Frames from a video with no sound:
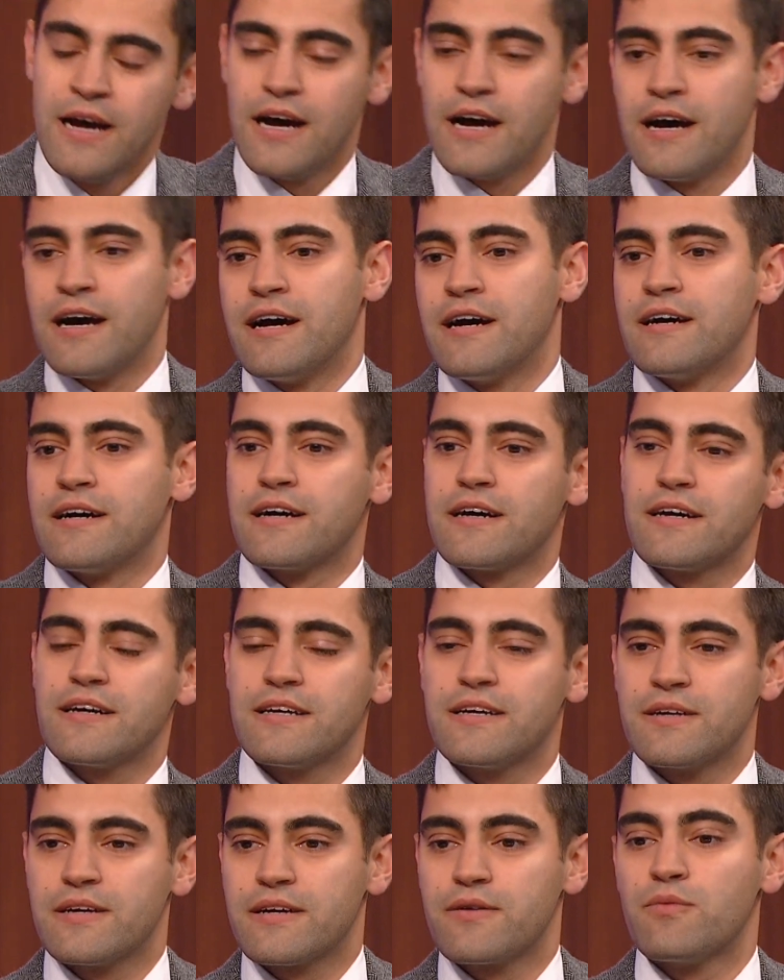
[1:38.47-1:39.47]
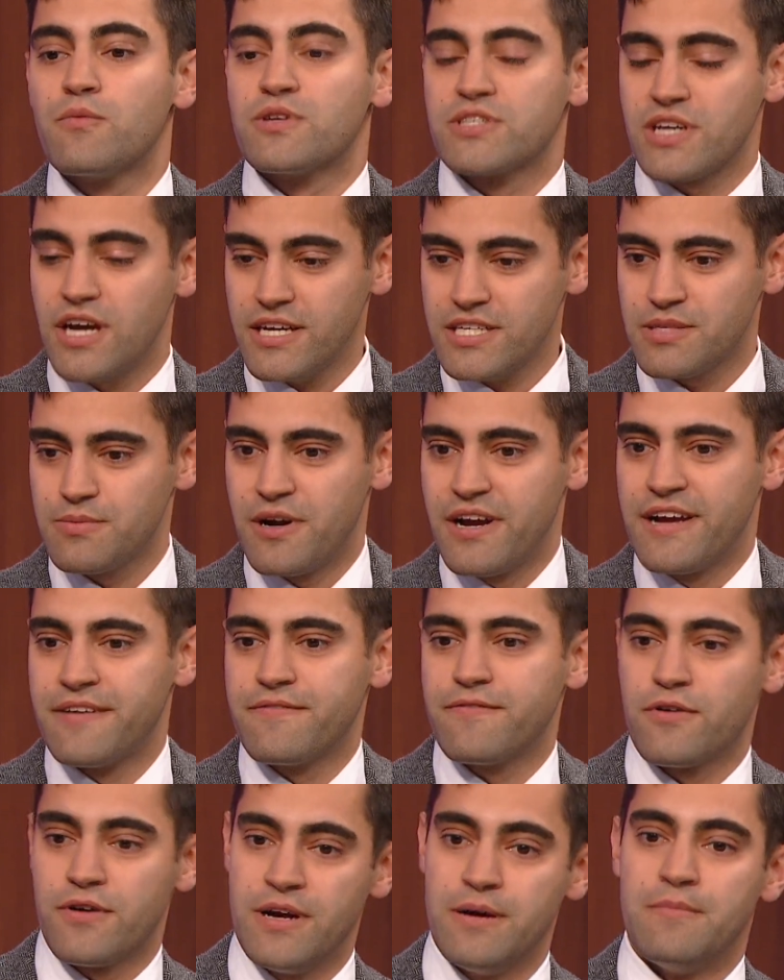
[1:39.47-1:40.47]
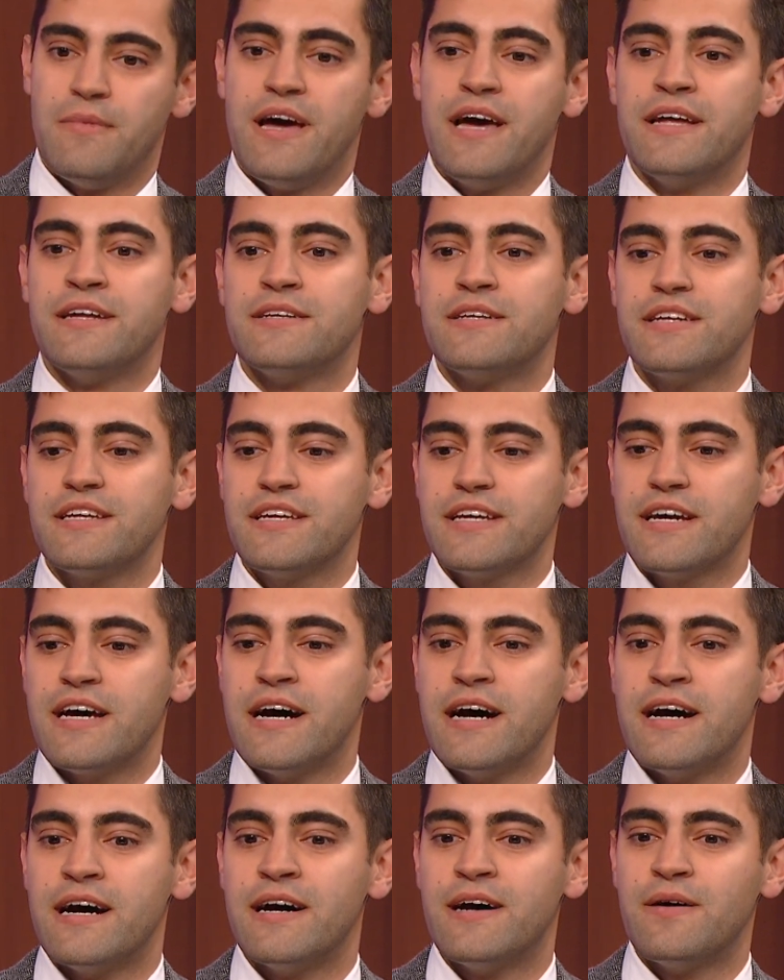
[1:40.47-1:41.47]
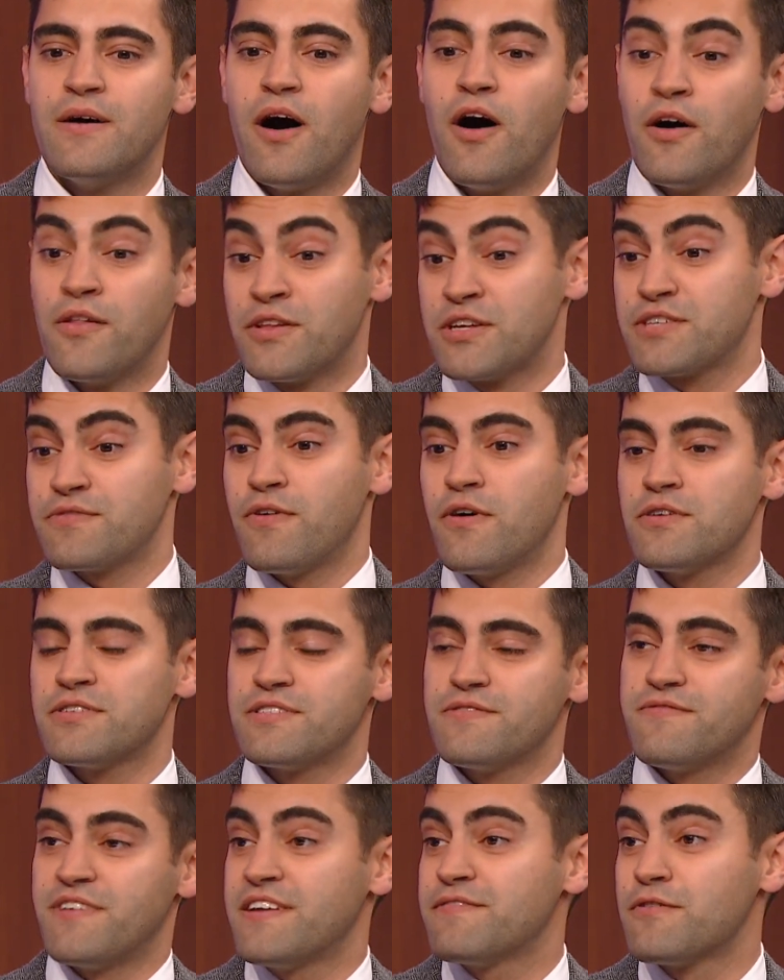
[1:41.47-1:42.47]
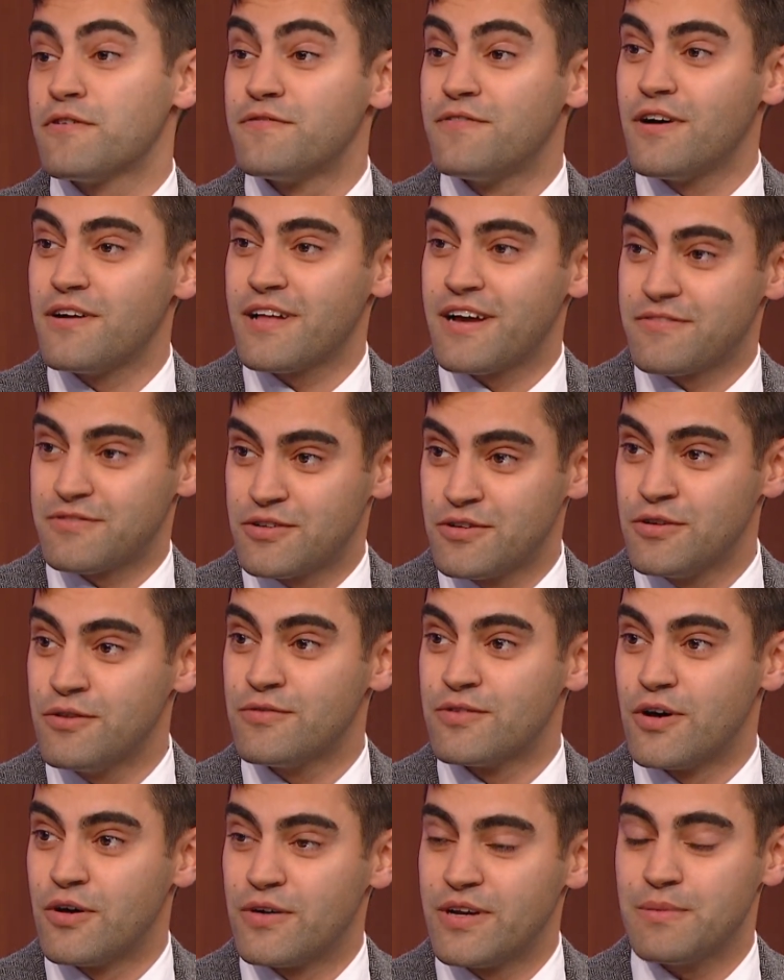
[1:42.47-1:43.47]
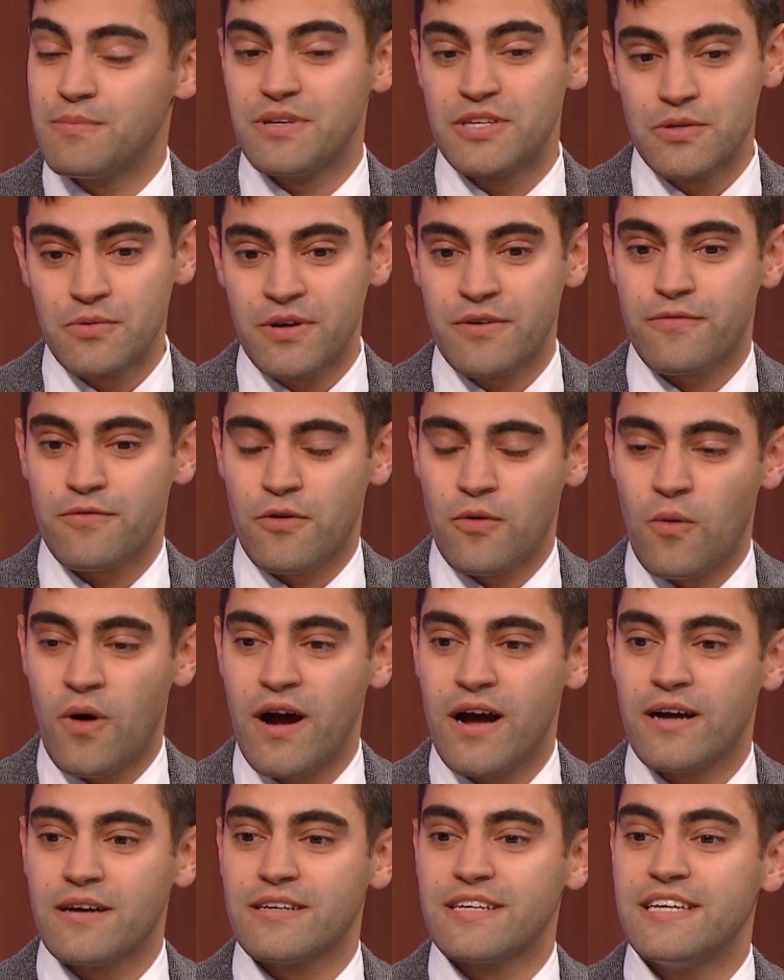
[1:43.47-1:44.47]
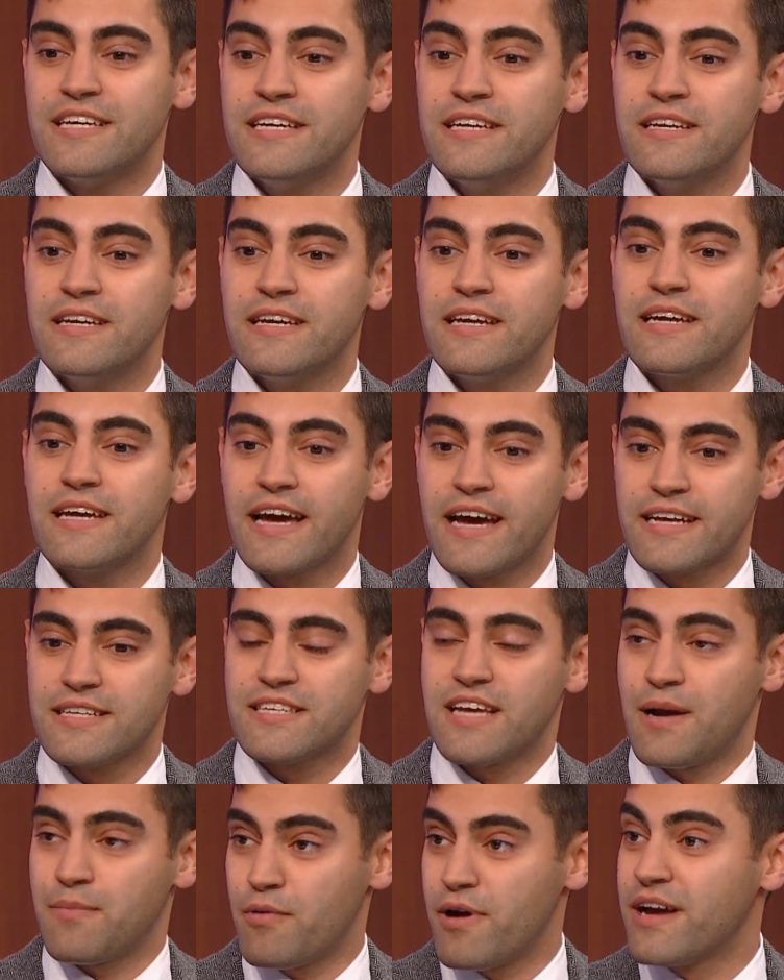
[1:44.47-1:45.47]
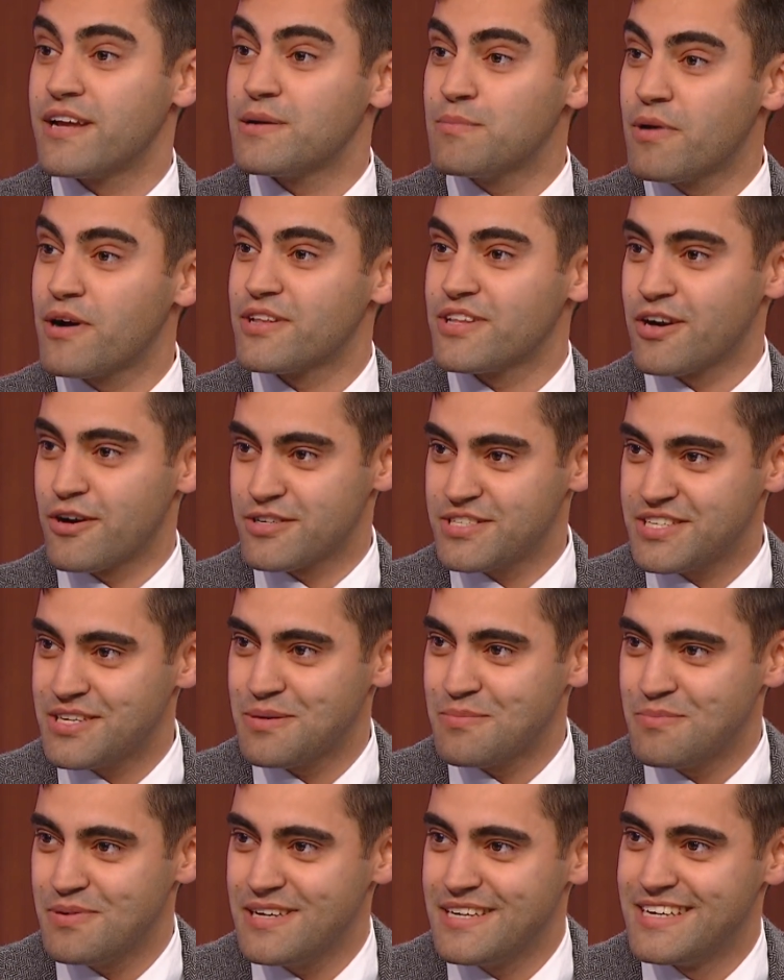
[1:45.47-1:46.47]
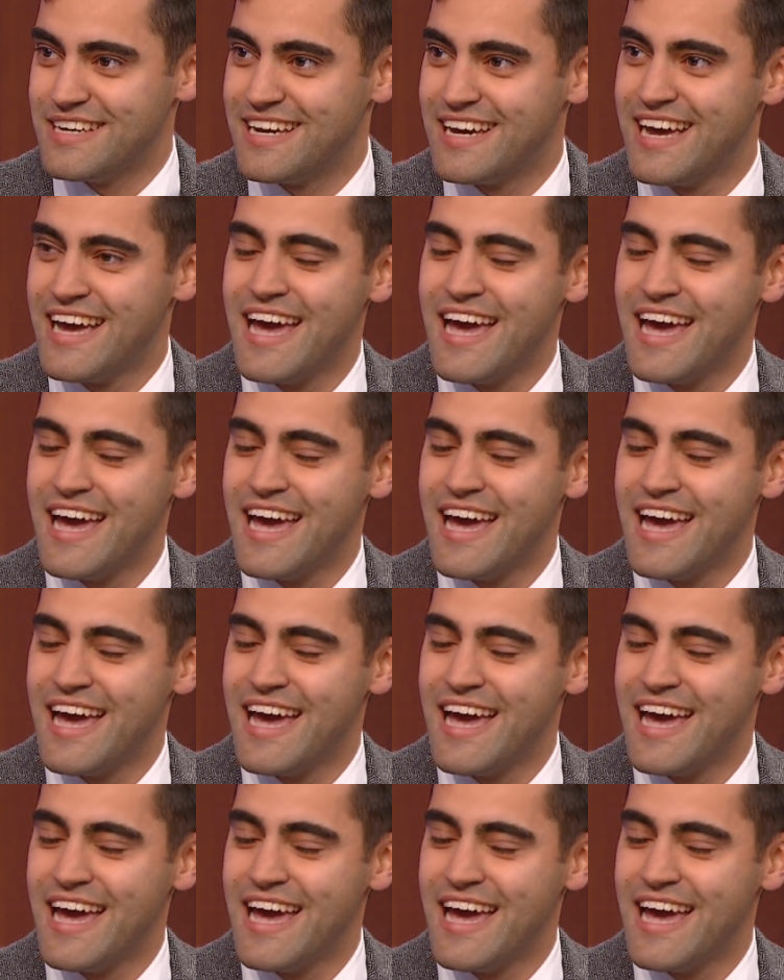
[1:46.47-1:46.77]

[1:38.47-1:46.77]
It was customary, and for him. And on this fateful fall afternoon, though, he'd been doing it for a while, he gets apprehended by the RCMP.